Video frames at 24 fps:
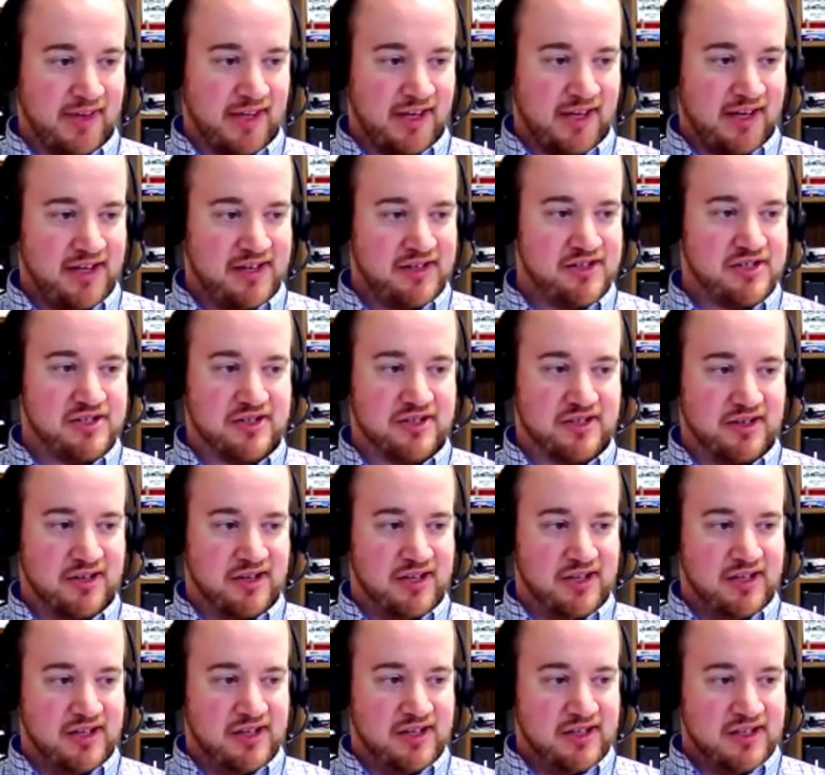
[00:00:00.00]
just
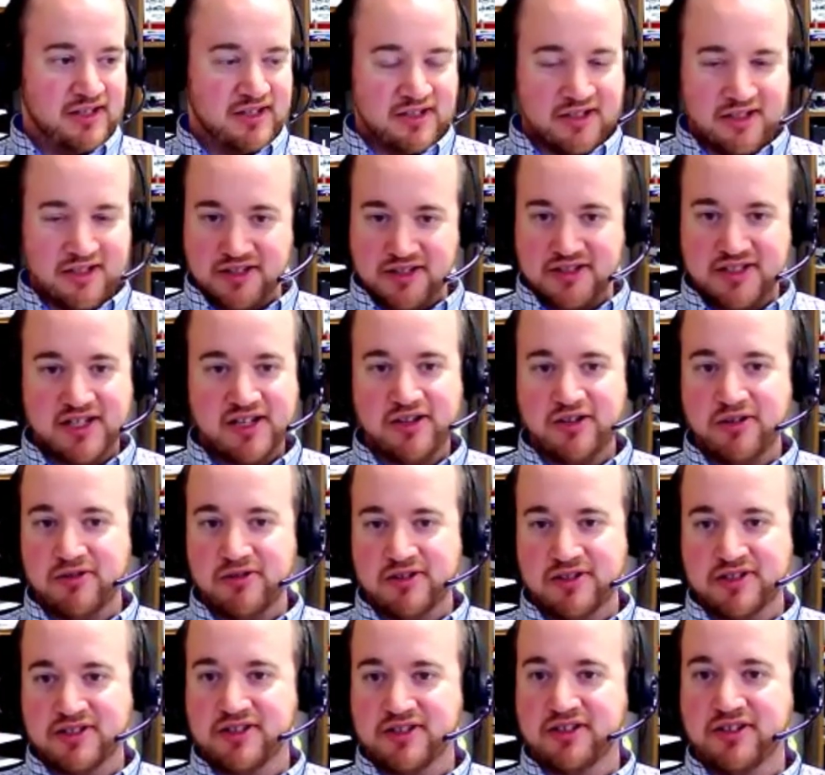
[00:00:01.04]

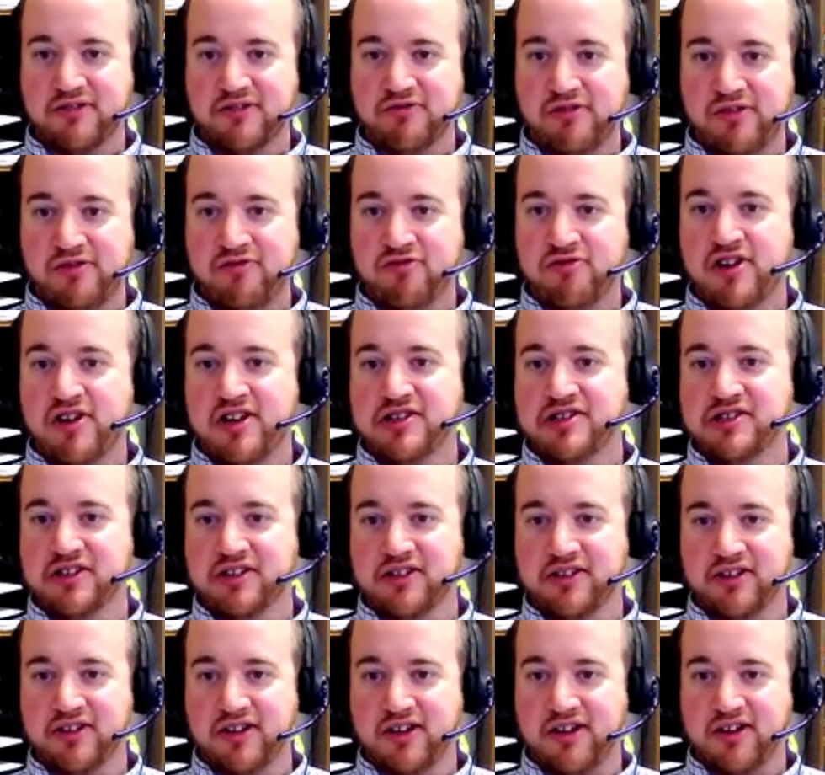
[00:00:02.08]
continuously
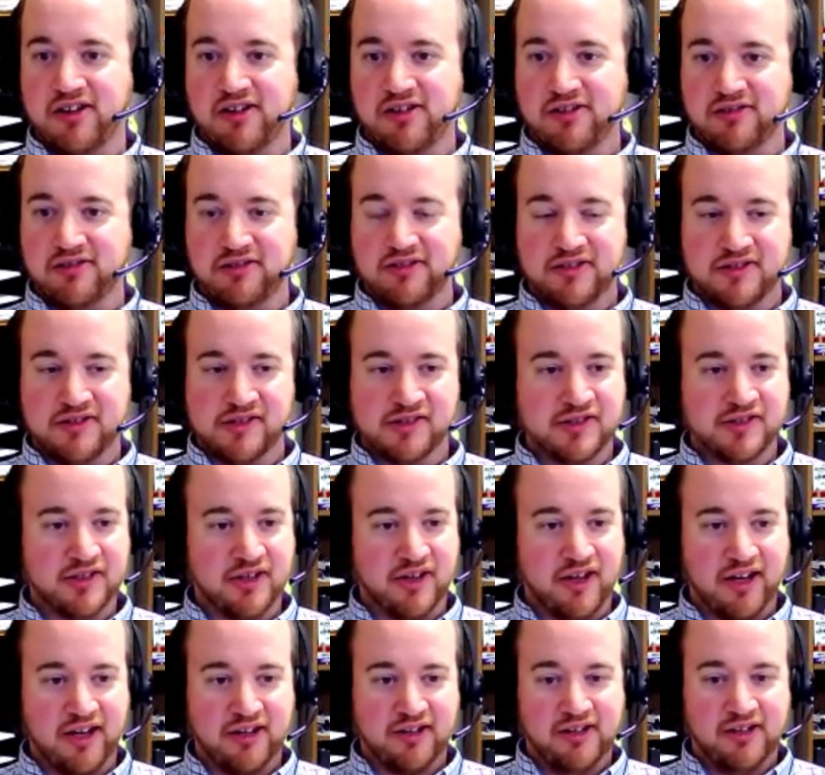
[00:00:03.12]
refreshing there. So
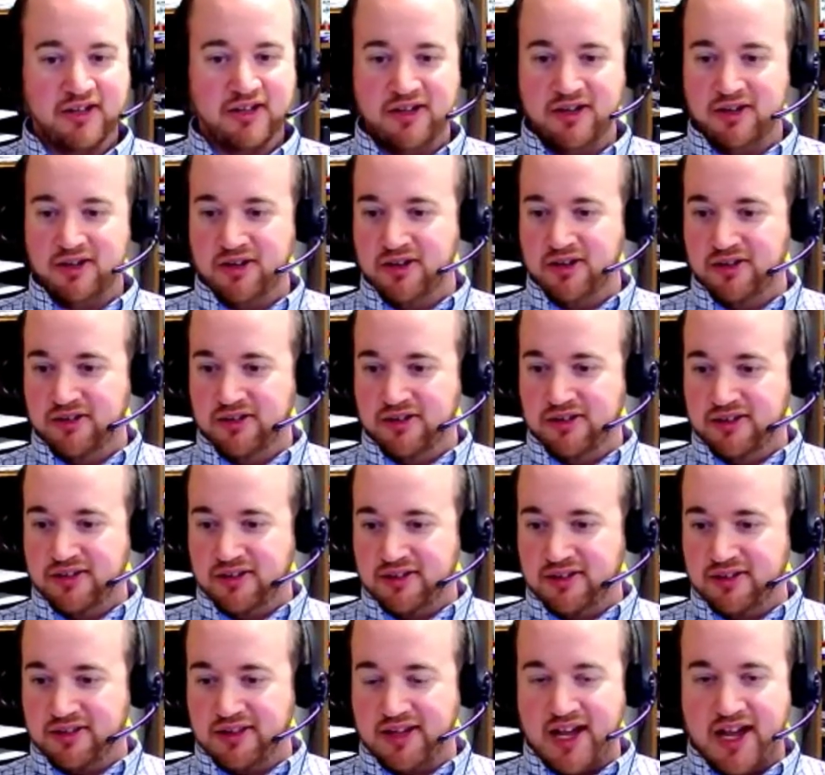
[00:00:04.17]
like
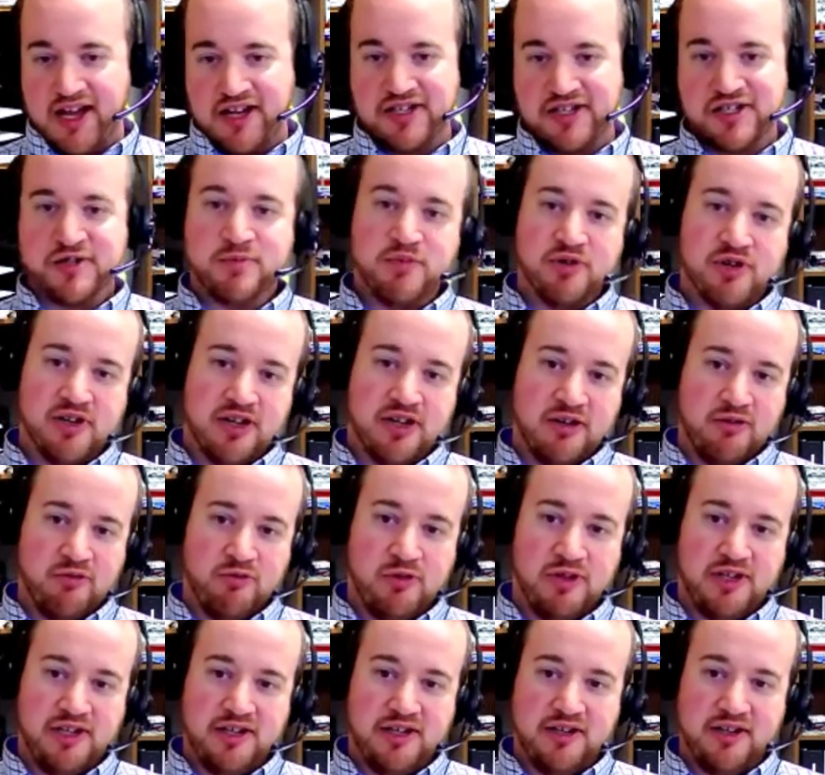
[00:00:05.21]
last spring
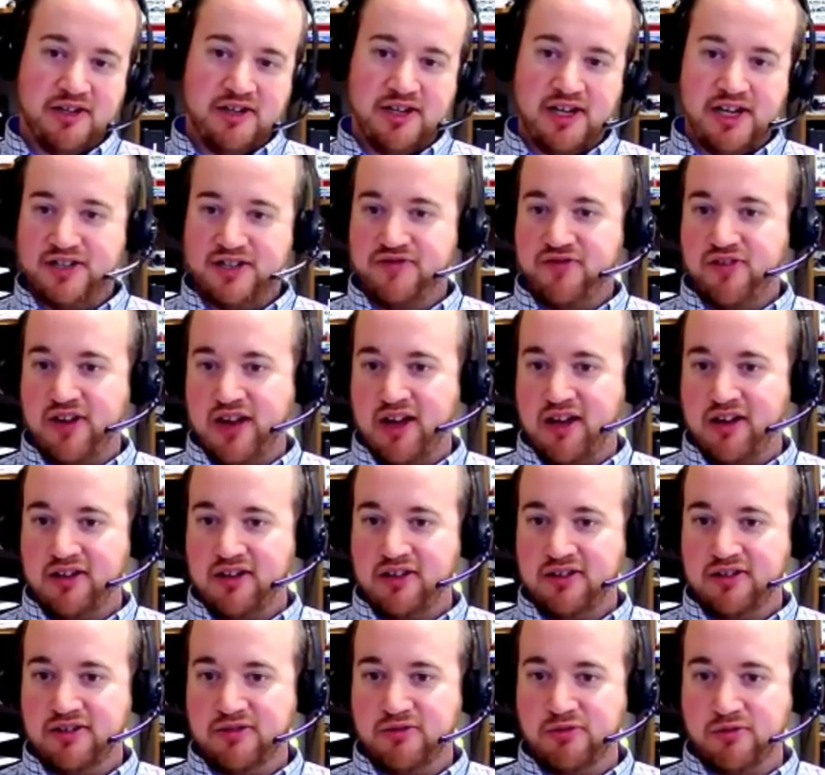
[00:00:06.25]
we did an
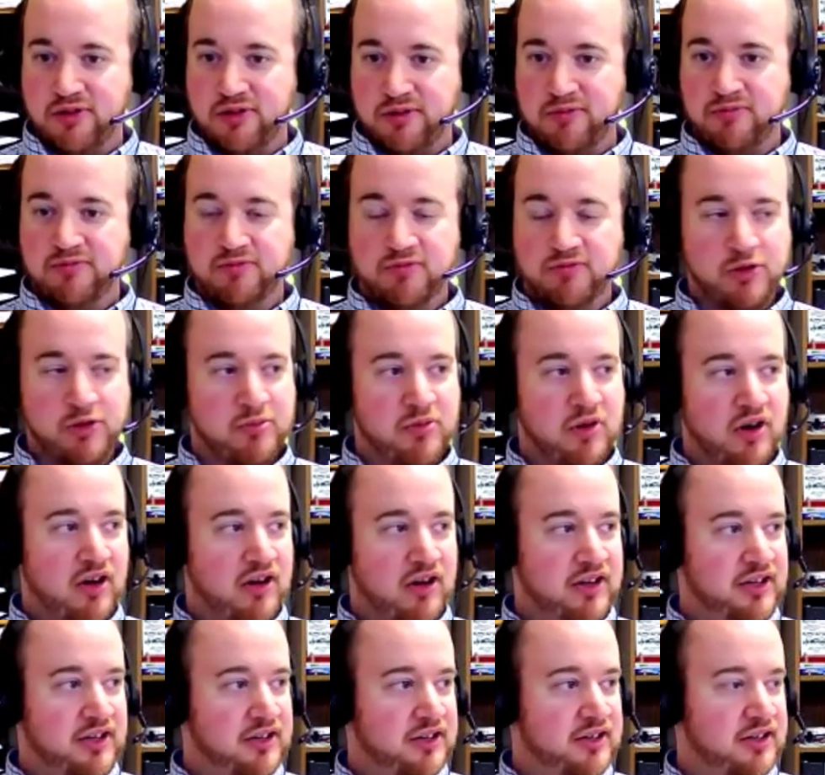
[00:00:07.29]
HVAC. We brought
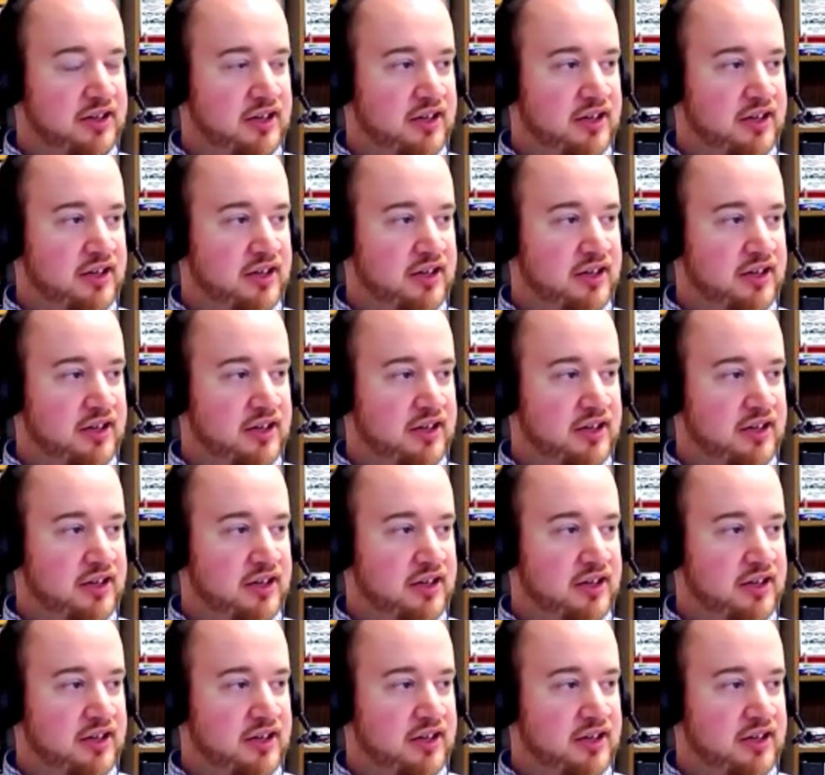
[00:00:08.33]
in